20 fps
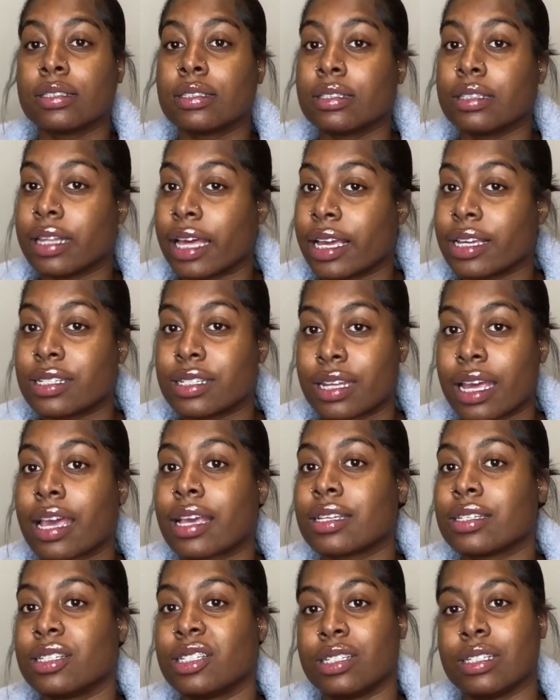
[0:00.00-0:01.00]
Lash
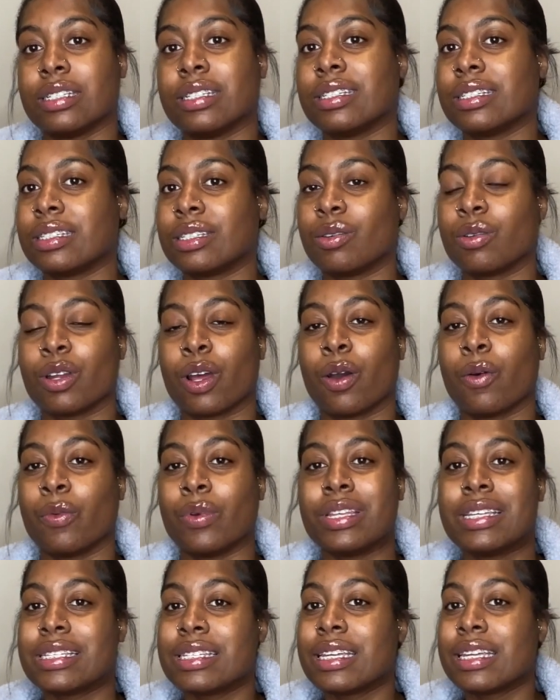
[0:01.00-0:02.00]
Techs just, we
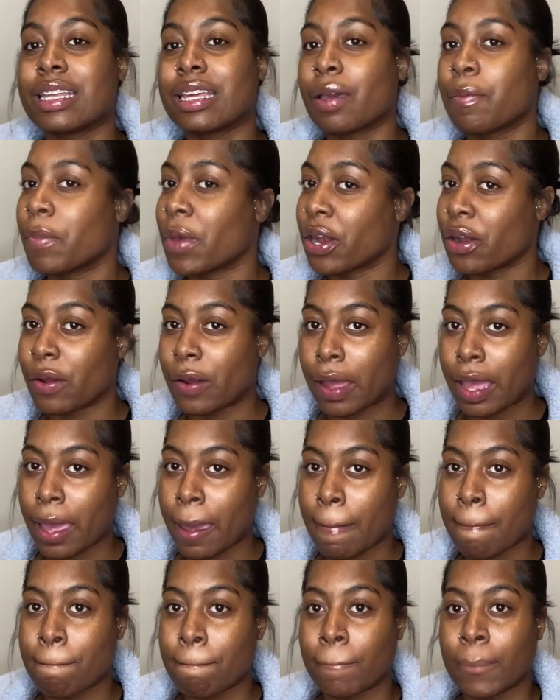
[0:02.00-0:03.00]
just need to get better
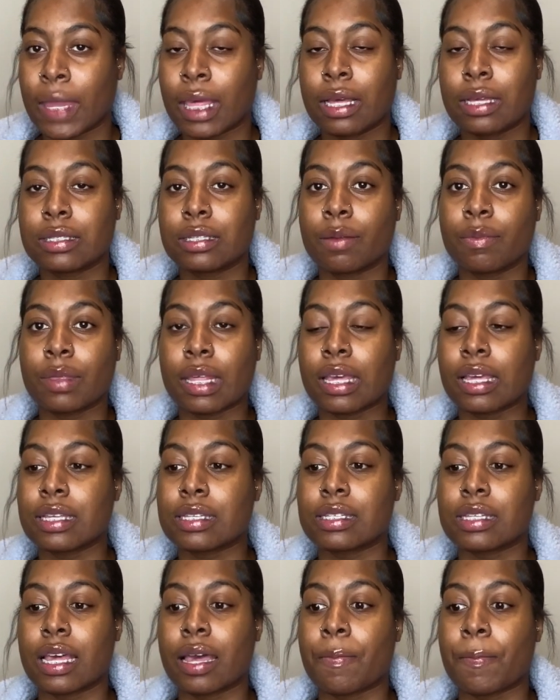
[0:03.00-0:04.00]
at. Some
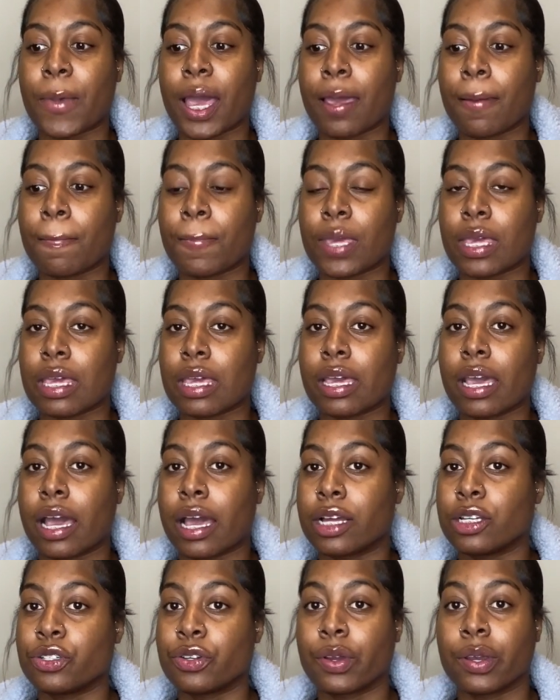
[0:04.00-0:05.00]
things that might be
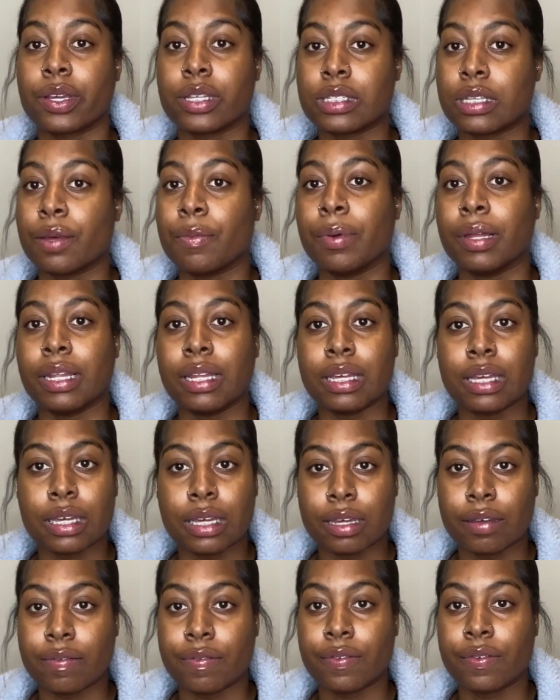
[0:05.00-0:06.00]
contrary to
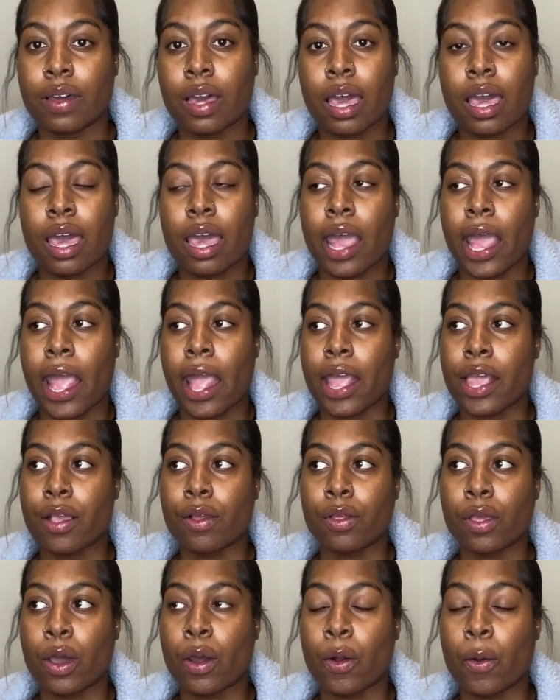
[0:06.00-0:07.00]
belief,
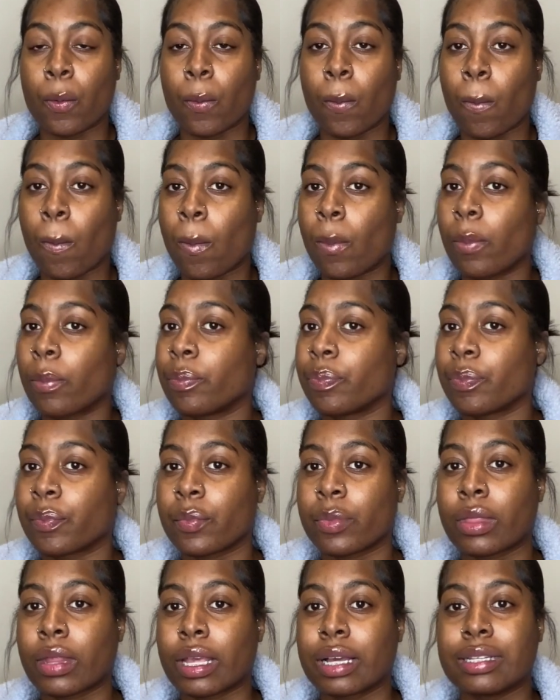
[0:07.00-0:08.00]
and
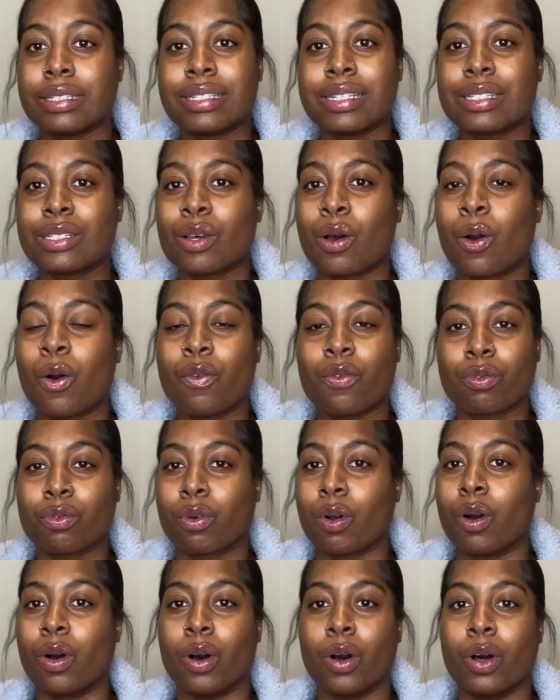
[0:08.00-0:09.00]
just an
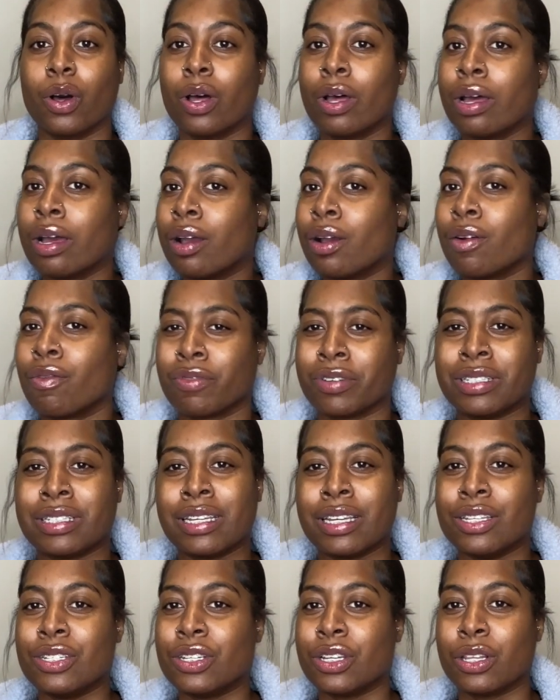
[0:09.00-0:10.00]
overall
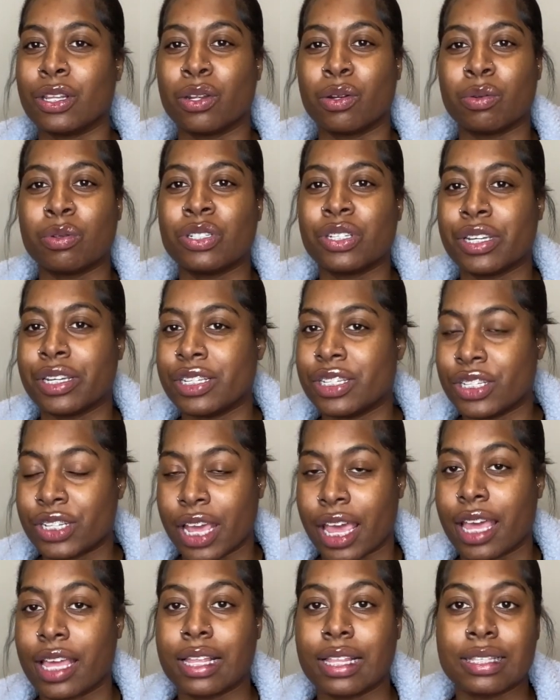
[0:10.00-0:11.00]
retention little chit
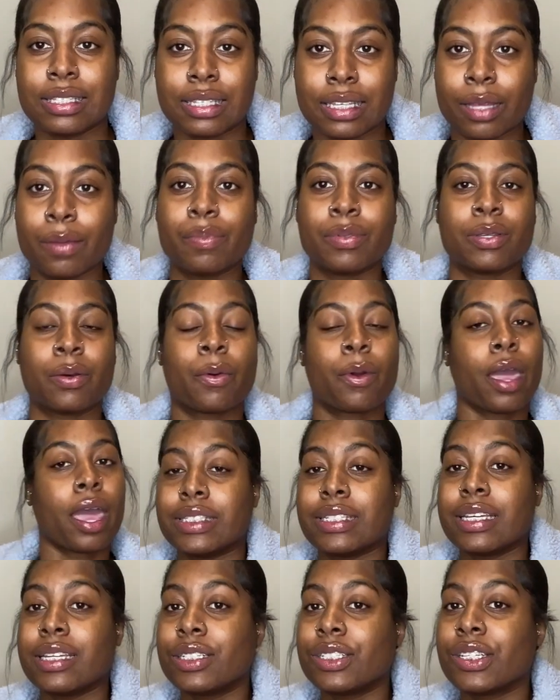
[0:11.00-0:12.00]
chat and tips. Okay,
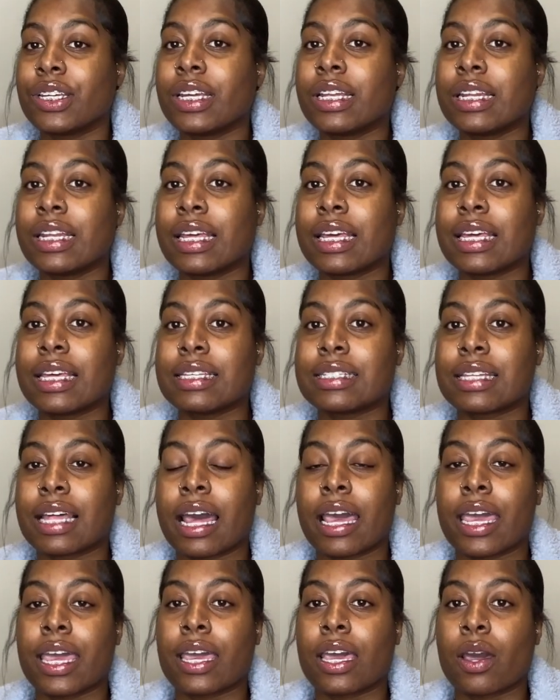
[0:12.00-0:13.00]
retention is
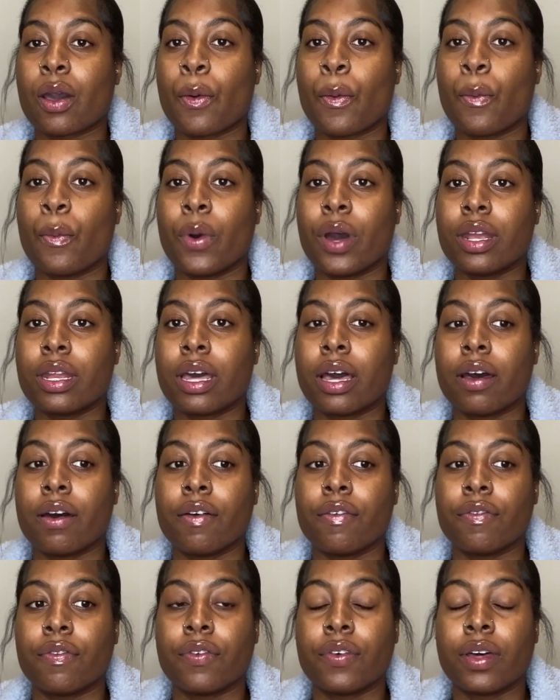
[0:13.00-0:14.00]
like one
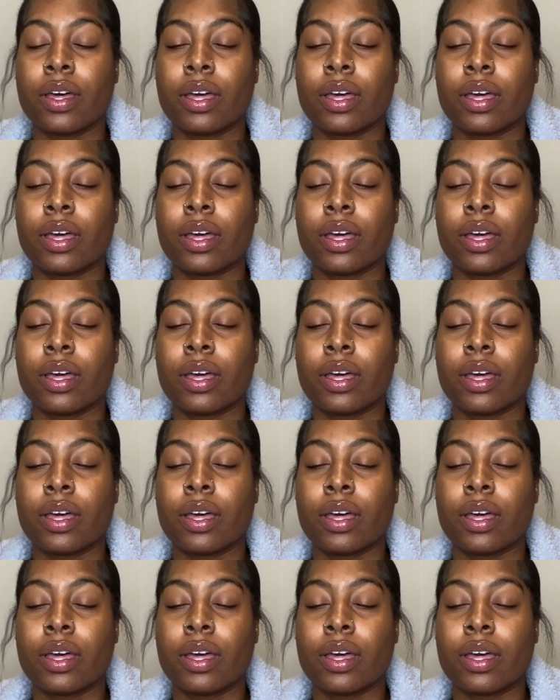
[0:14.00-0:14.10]
of